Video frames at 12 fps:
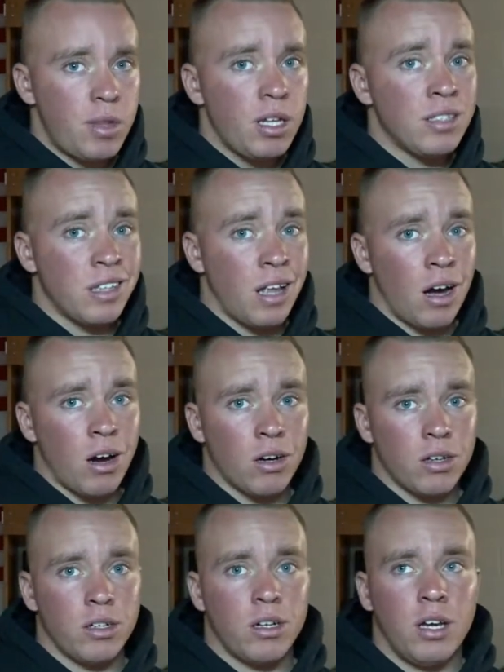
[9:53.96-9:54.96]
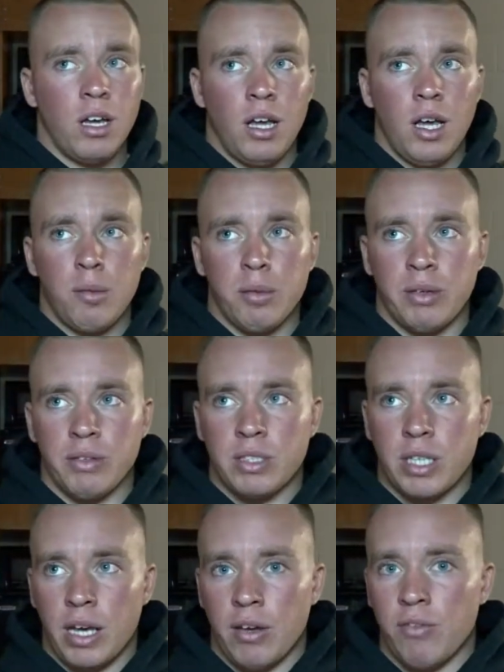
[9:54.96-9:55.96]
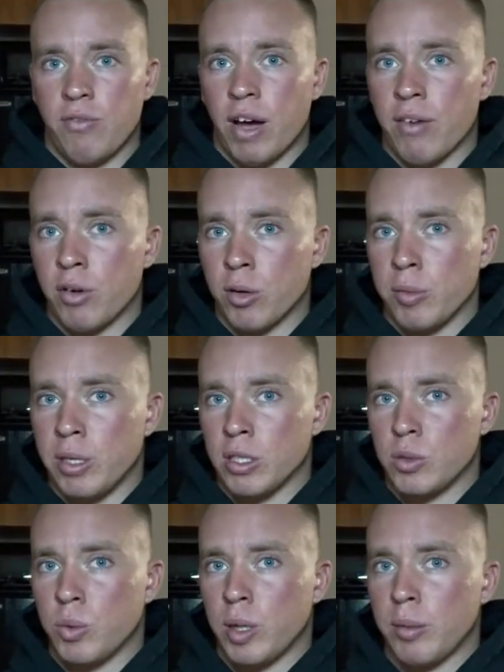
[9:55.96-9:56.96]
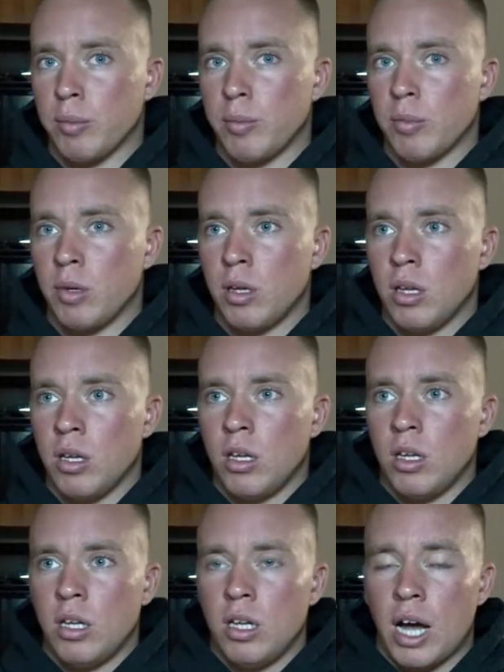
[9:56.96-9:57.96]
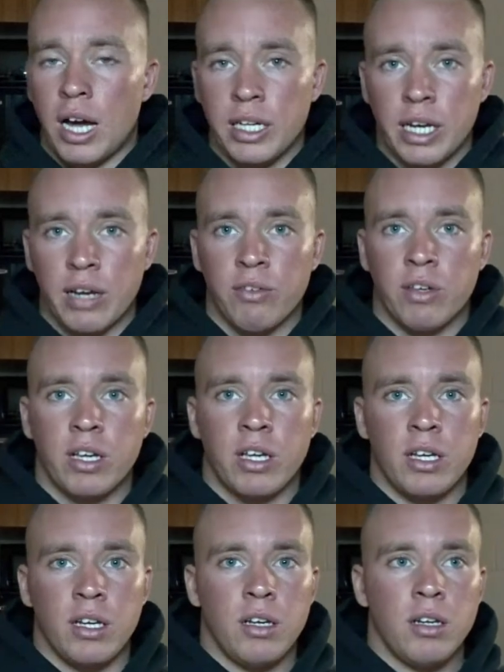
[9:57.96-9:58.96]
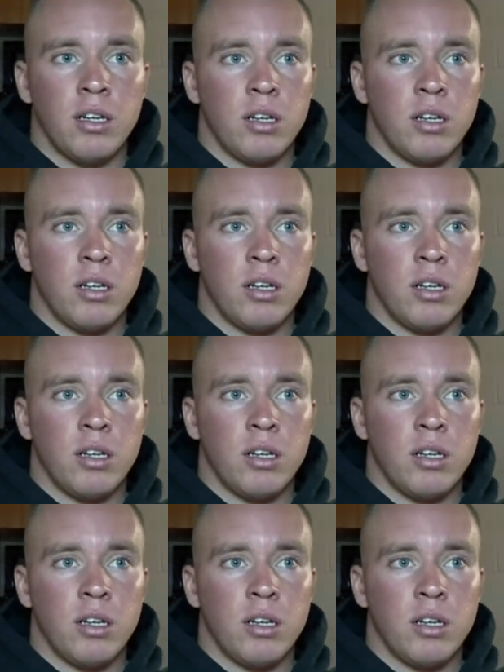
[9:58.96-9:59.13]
is a lot harder I believe it's a 500-meter swim, high dive again.